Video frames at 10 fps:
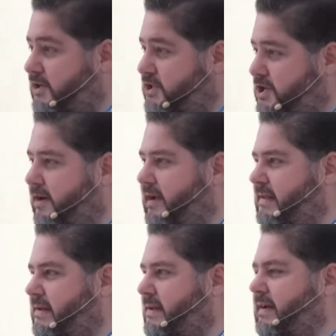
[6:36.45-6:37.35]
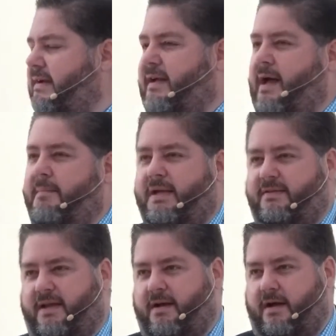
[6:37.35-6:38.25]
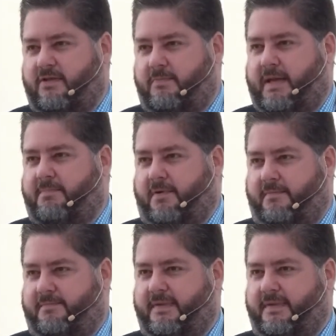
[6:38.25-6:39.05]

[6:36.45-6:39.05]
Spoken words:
assurance coming to God's people.